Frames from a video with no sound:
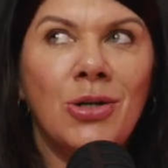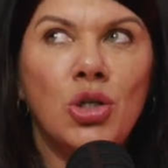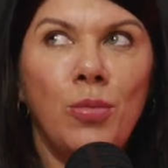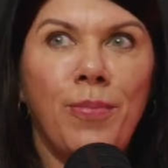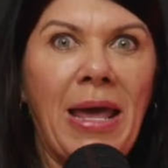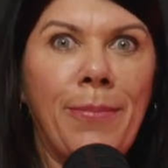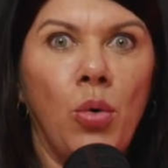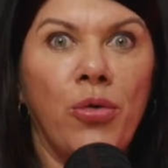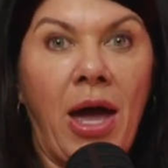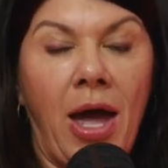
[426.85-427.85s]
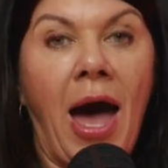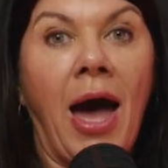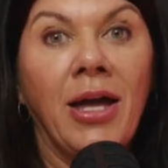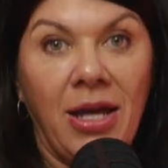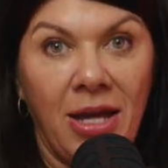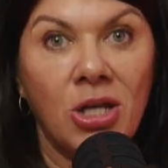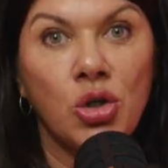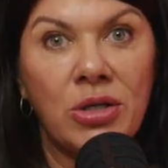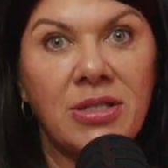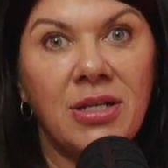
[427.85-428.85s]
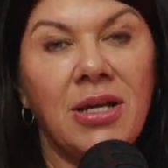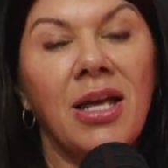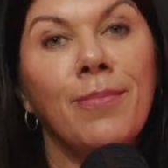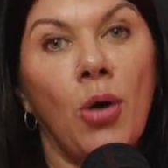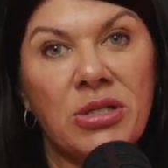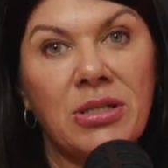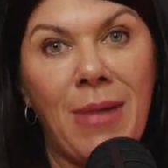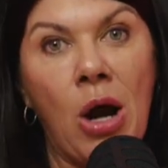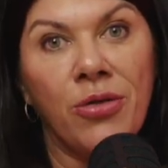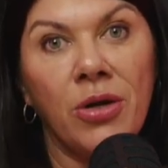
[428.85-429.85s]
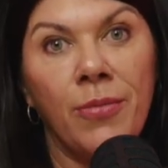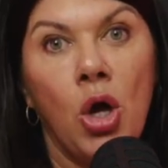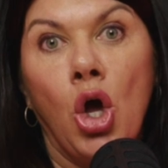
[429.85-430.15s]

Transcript: to people that are interested in Boston Marathon,